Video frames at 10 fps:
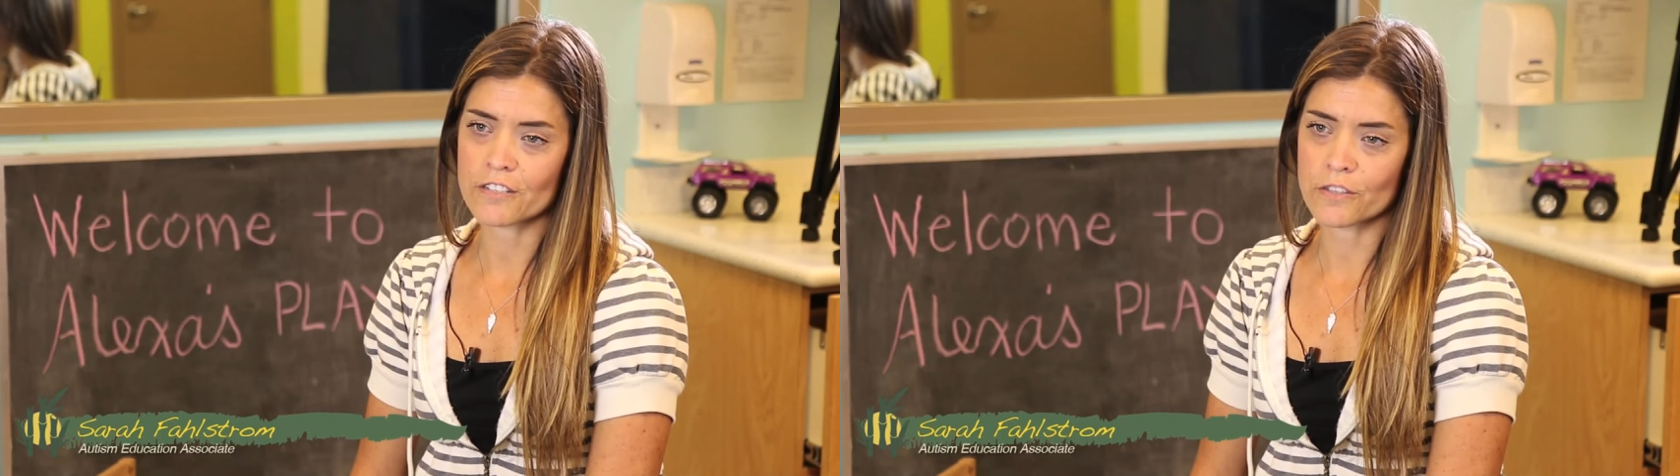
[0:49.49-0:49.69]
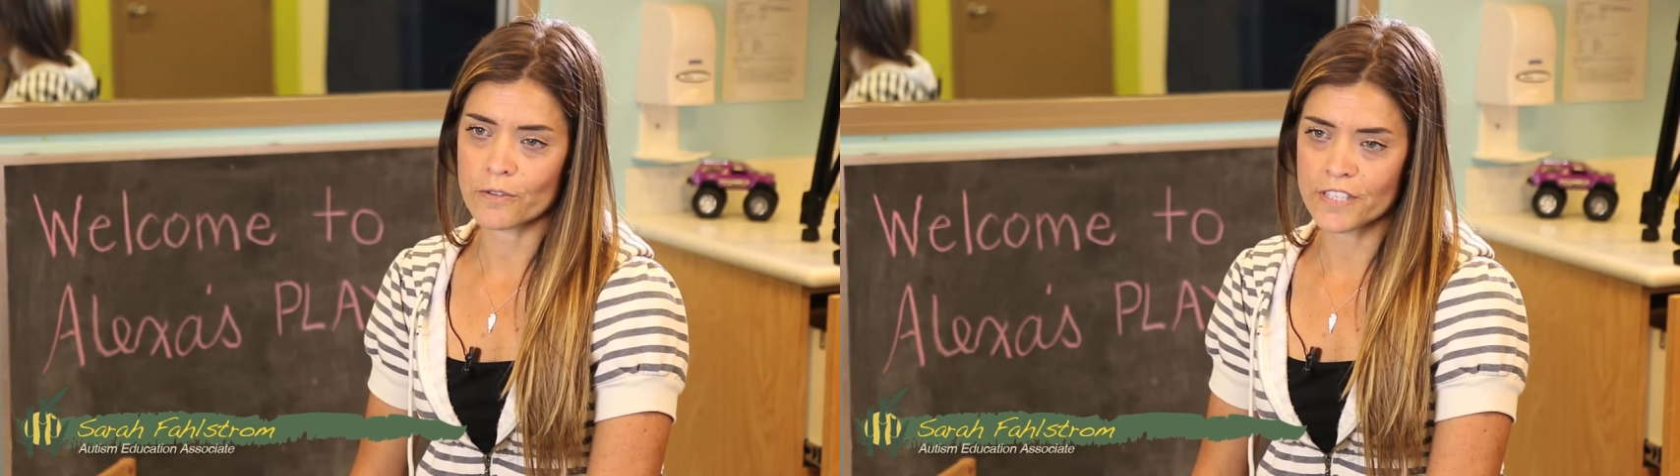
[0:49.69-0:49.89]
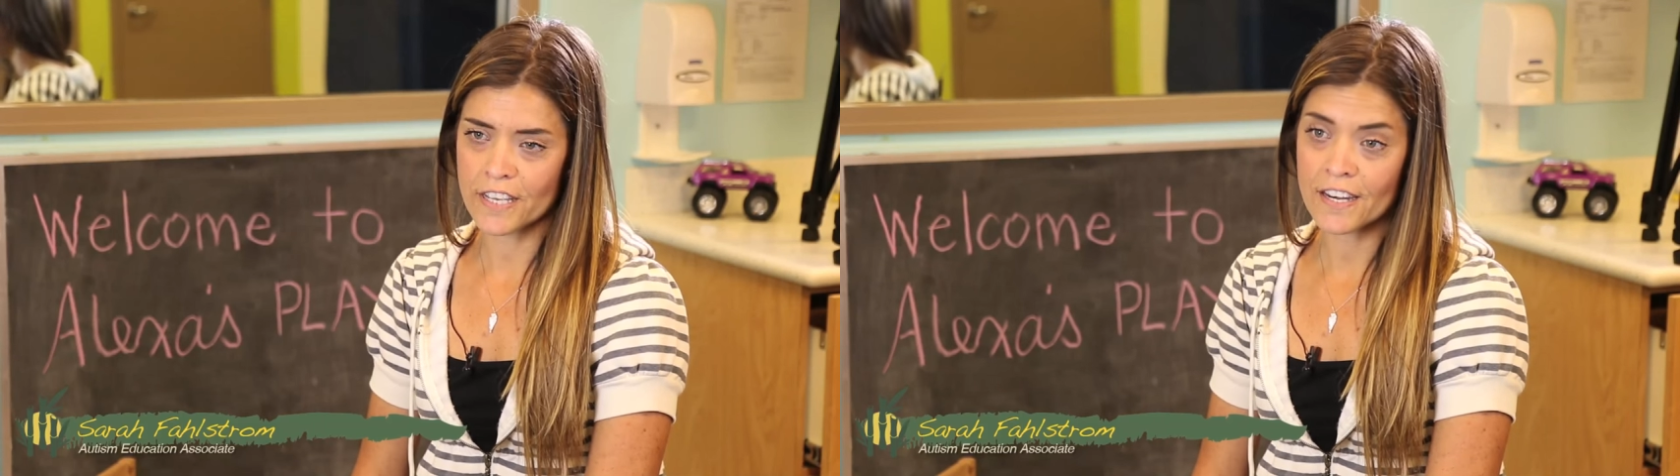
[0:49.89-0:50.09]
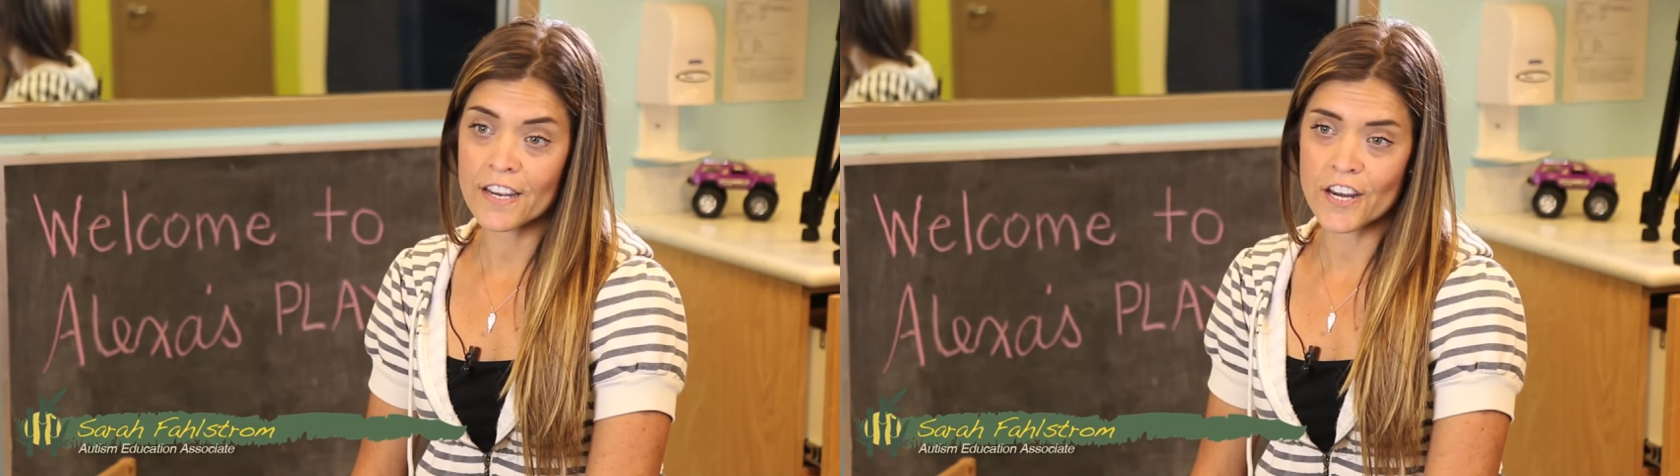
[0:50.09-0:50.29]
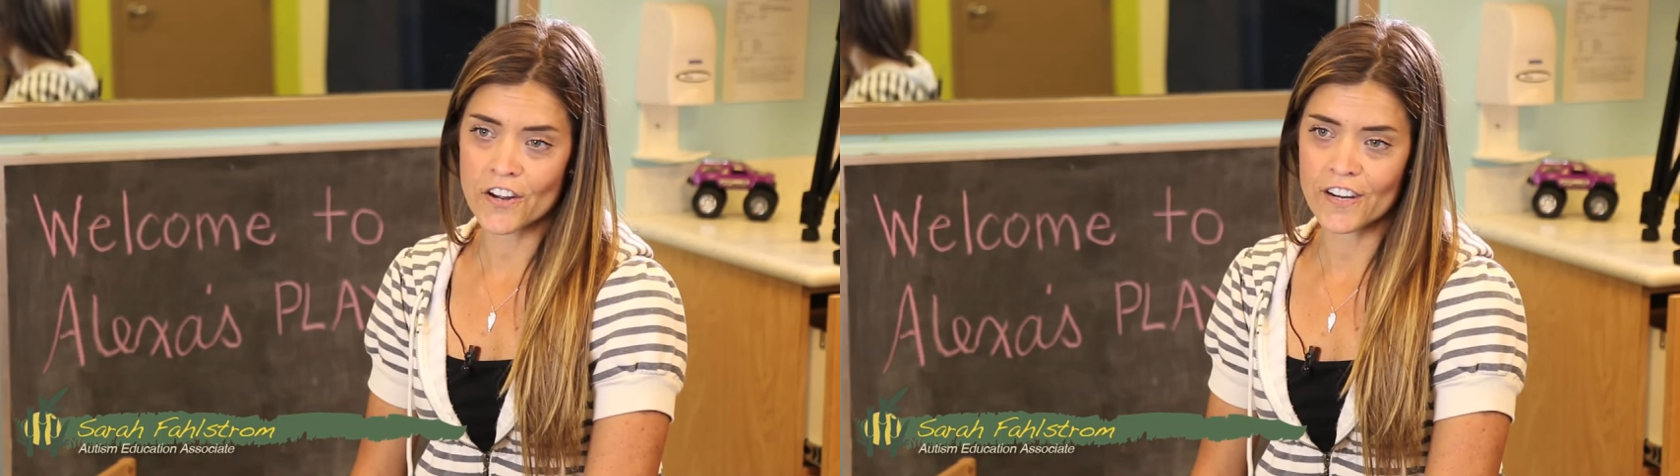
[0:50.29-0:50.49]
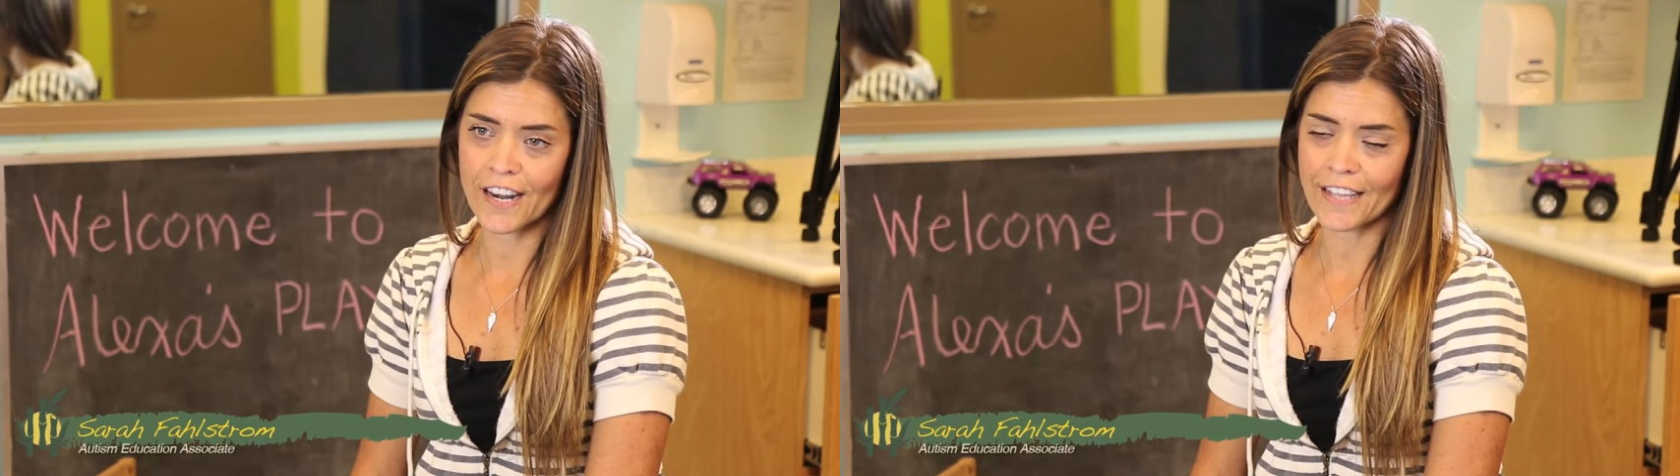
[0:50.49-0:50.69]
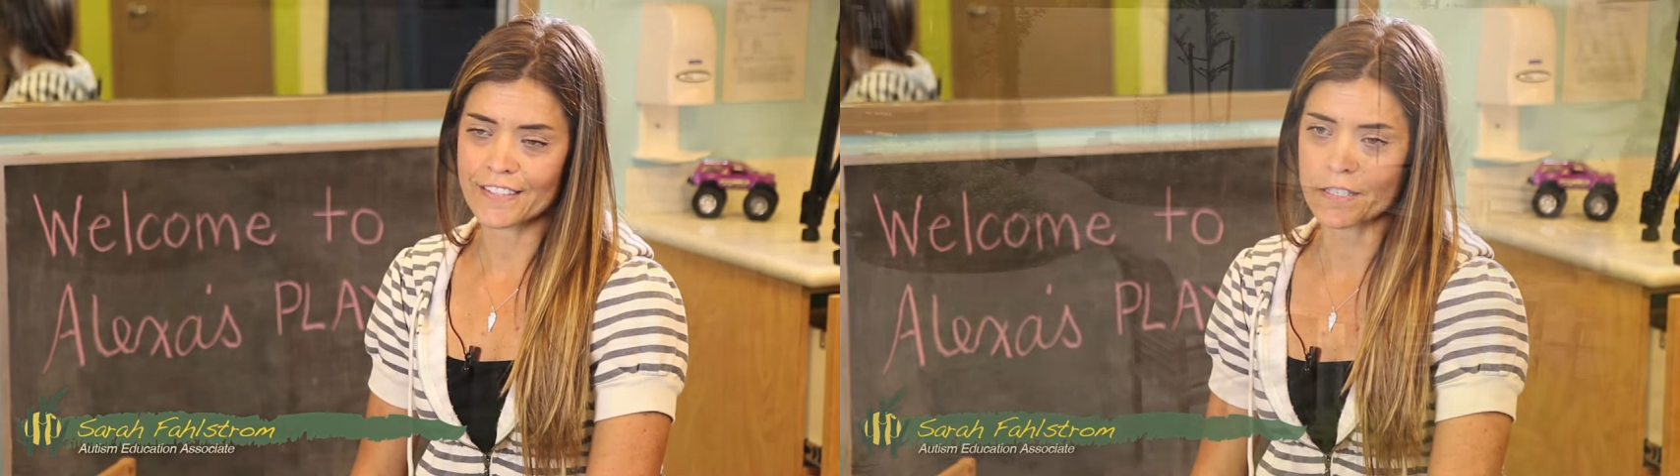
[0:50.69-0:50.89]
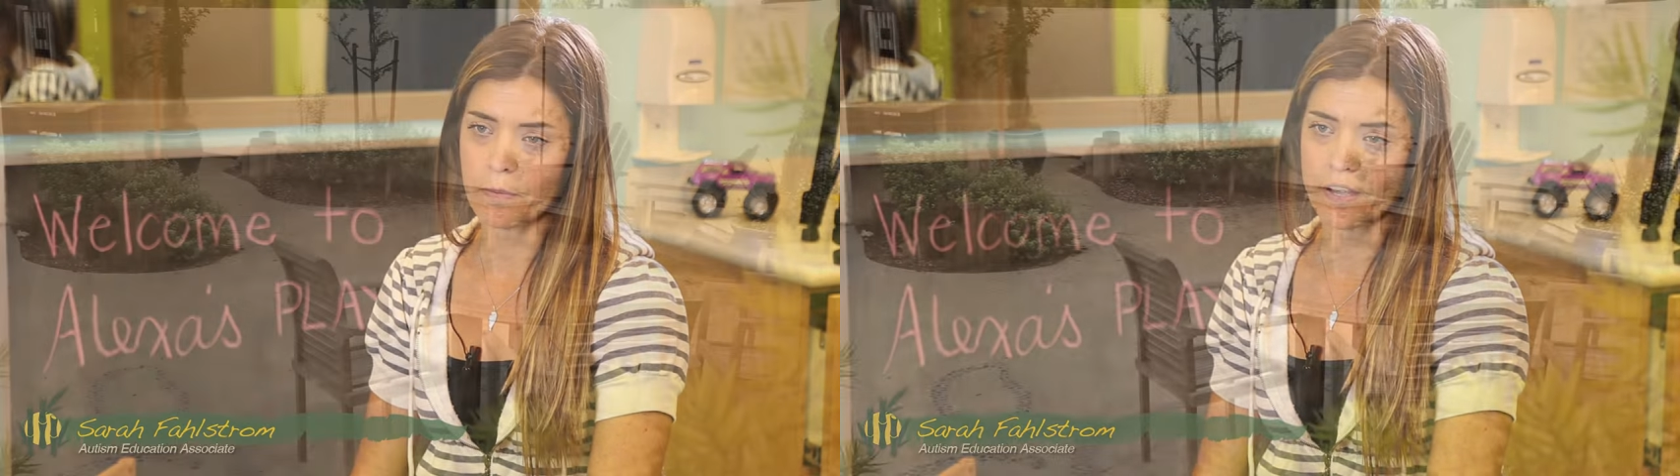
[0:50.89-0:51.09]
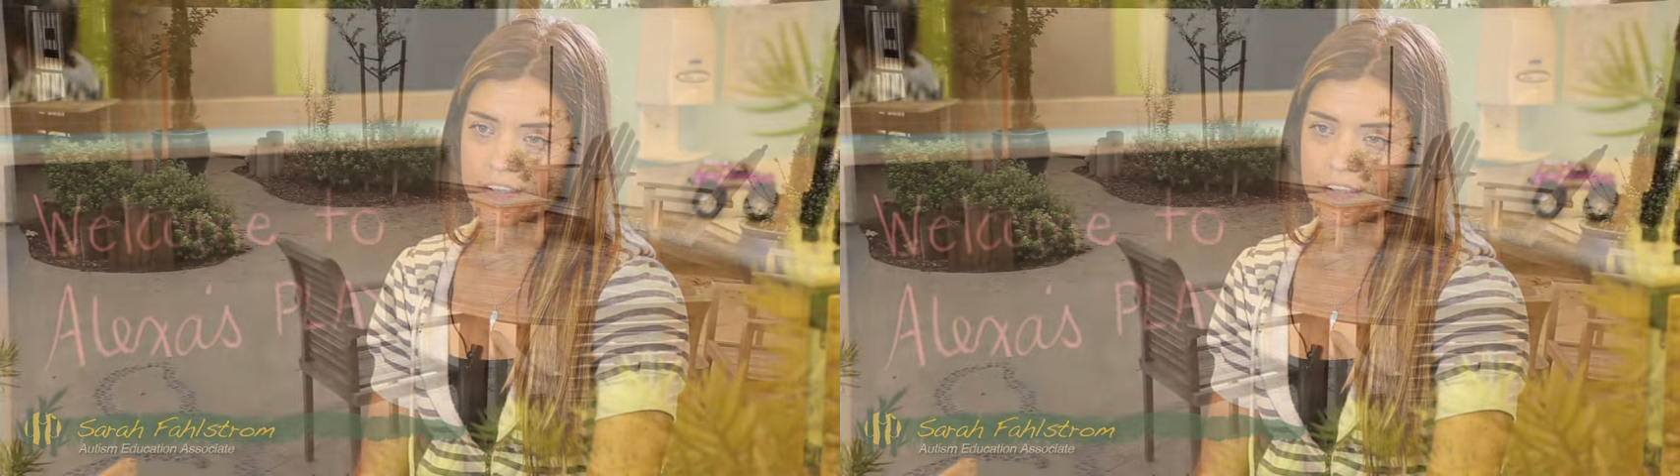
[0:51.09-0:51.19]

Associate here at Alexa's Place.